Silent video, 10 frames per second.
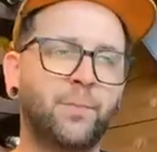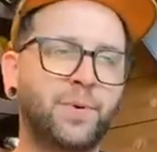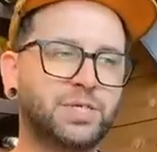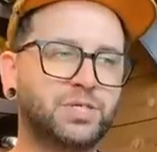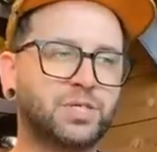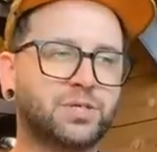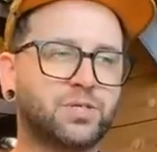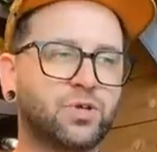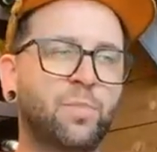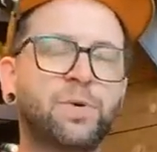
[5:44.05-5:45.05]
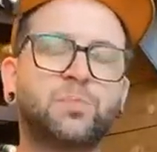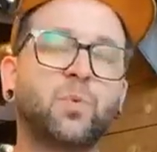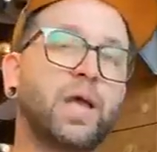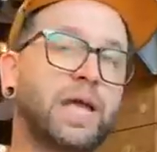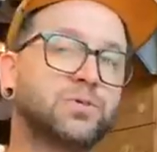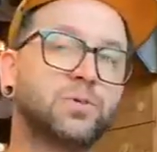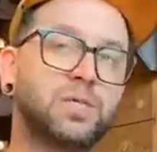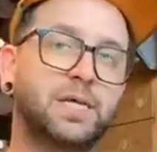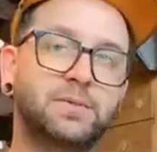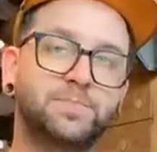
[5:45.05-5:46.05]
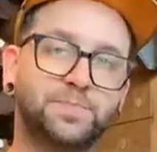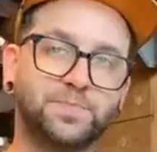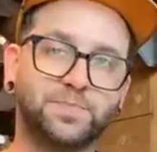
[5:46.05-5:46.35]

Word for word: but it's just so much more interesting